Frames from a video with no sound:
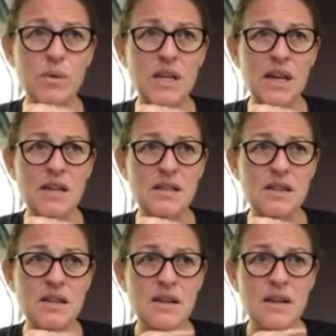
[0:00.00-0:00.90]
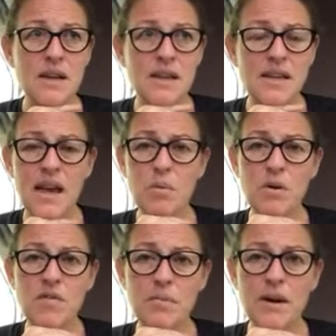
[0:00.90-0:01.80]
weekend, that yeah,
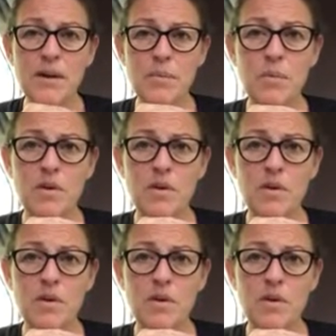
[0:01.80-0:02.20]
one of my